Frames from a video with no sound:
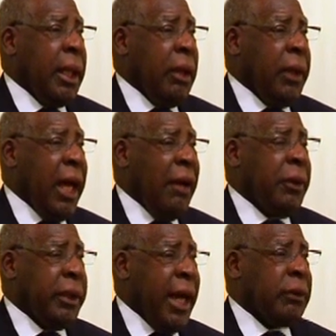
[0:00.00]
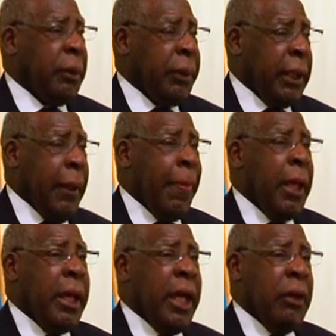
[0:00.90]
and have your tax prepared
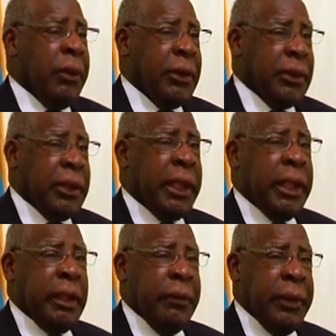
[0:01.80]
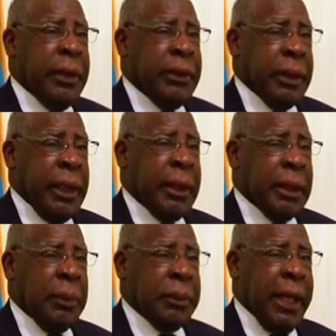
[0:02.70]
and receive this
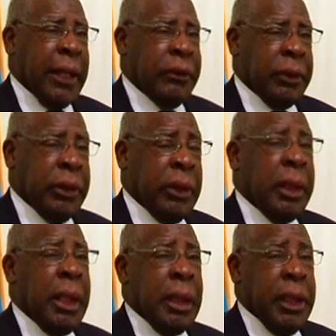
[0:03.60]
income tax return